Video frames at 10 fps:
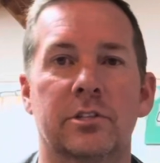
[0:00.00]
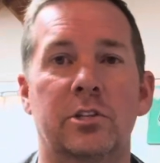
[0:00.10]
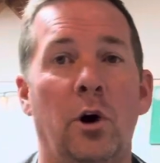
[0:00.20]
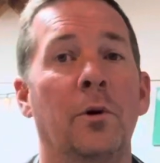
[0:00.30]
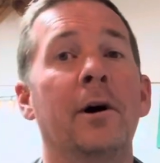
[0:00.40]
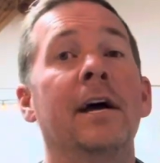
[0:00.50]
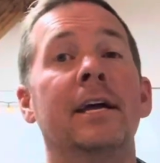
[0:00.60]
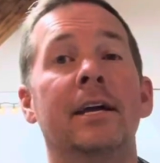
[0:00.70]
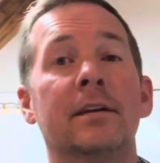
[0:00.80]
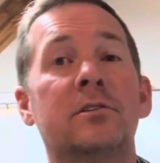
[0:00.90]
So
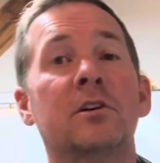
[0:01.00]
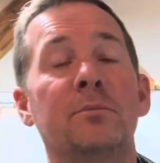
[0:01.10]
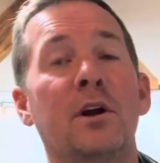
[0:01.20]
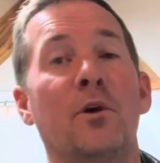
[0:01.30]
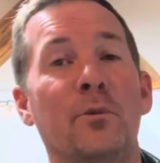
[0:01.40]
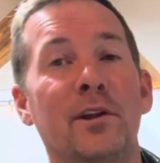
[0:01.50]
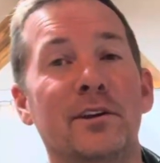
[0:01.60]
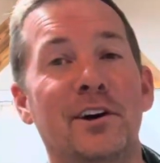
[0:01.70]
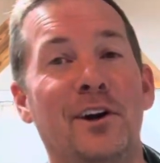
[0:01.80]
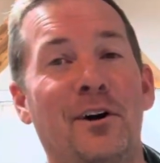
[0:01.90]
it's going to be a really
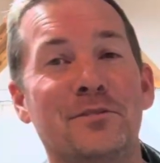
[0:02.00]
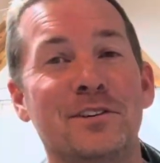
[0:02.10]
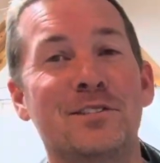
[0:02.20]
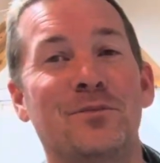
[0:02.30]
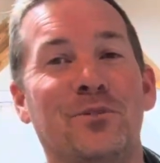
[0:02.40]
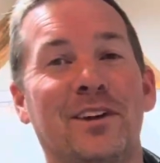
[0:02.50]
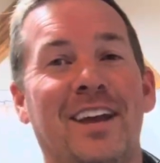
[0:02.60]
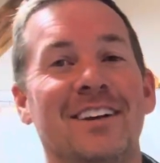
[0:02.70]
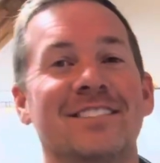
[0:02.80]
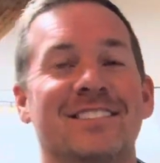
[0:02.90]
good offseason for
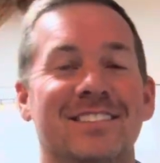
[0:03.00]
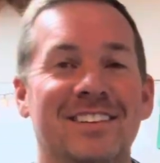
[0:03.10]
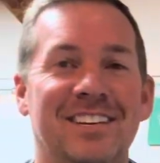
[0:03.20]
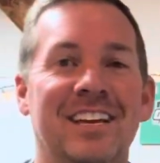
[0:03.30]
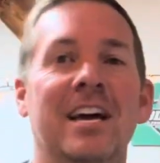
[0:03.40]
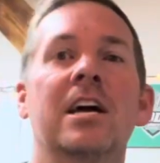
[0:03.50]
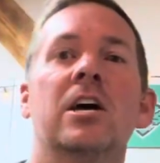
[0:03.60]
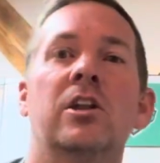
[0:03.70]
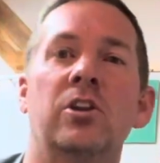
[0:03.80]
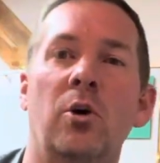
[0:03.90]
Kansas City
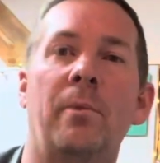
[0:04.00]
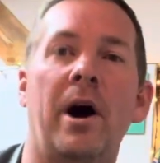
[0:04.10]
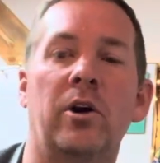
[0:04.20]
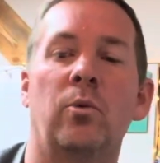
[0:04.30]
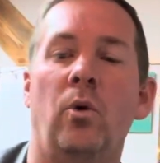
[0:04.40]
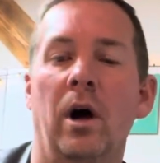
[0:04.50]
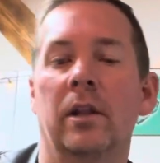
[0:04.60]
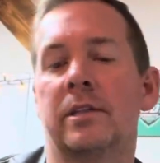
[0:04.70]
no matter what.